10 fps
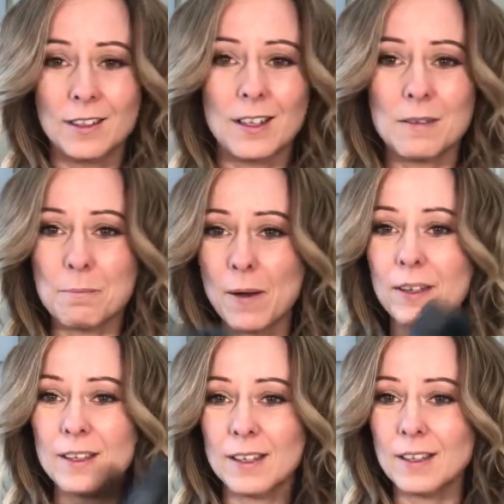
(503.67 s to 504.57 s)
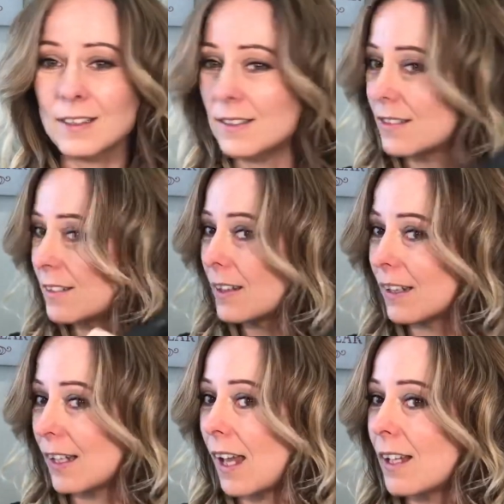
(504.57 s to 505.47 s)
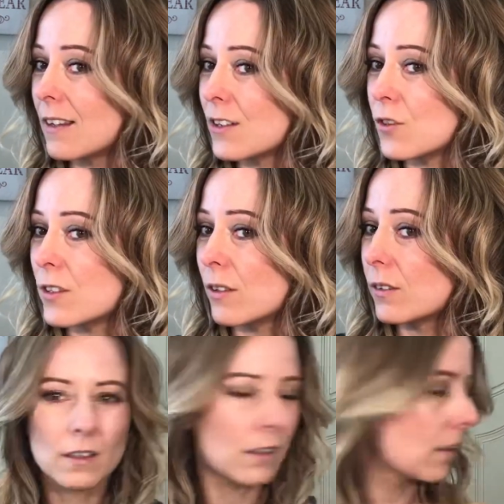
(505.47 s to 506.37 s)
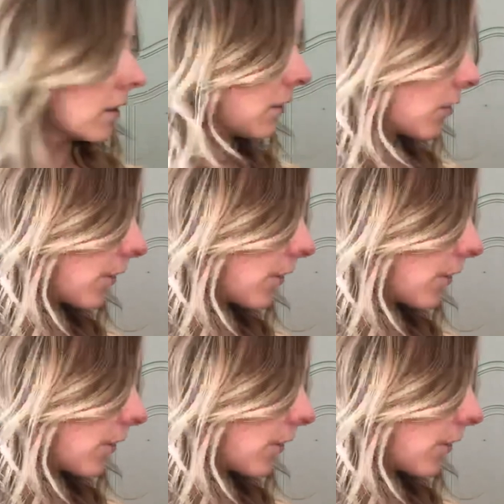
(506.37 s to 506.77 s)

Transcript: in buying these and getting this result. You've got